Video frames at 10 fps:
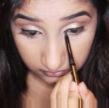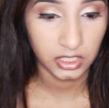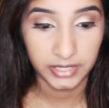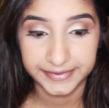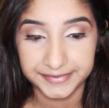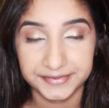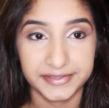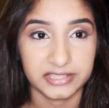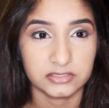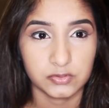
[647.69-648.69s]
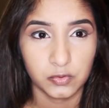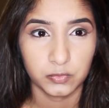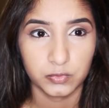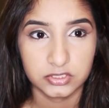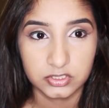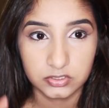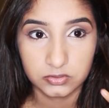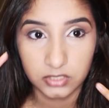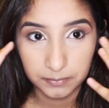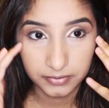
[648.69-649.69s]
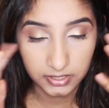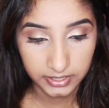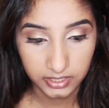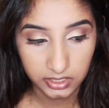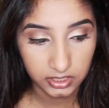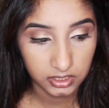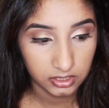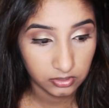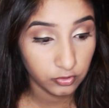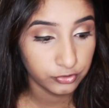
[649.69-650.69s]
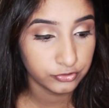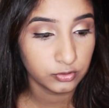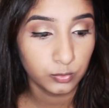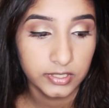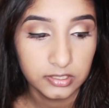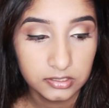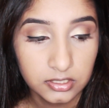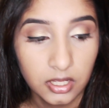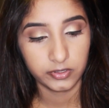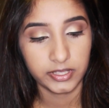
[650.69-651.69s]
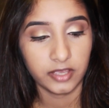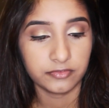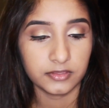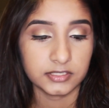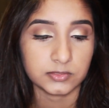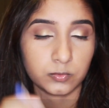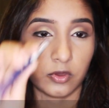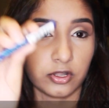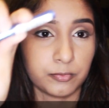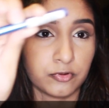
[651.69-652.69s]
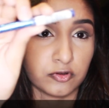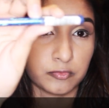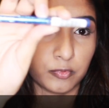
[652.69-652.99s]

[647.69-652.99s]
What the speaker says: I don't wish to apply, or you know what? So I have this waterproof